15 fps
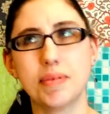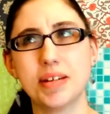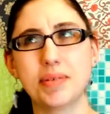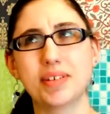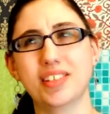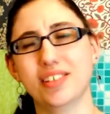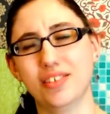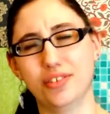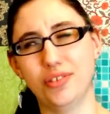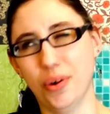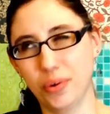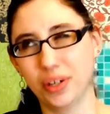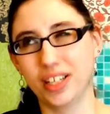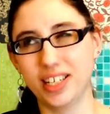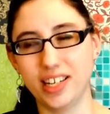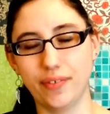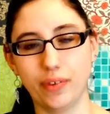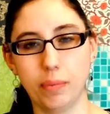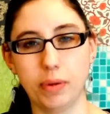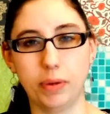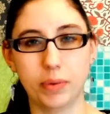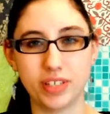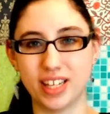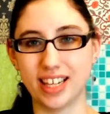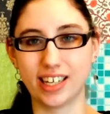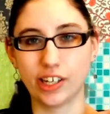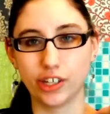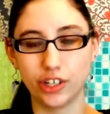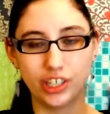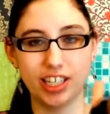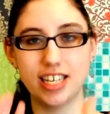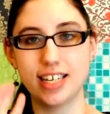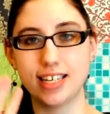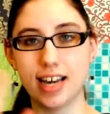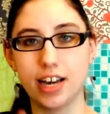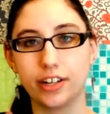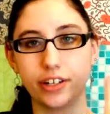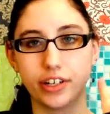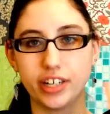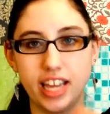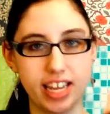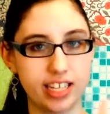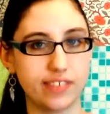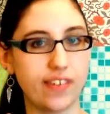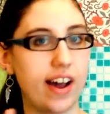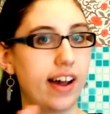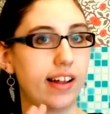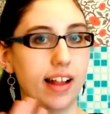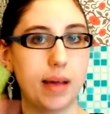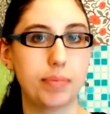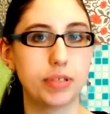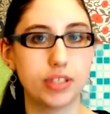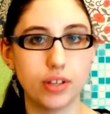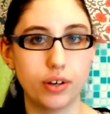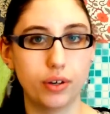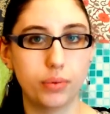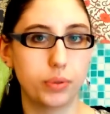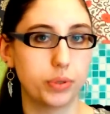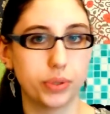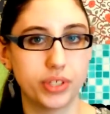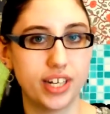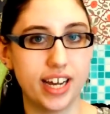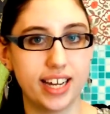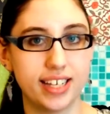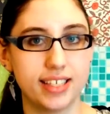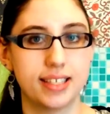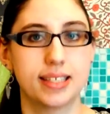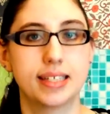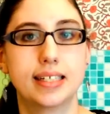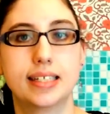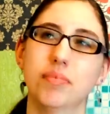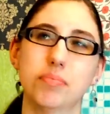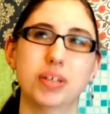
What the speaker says: I mean, it wasn't totally different, but it wasn't like a cookie-cutter case file episode, which was nice.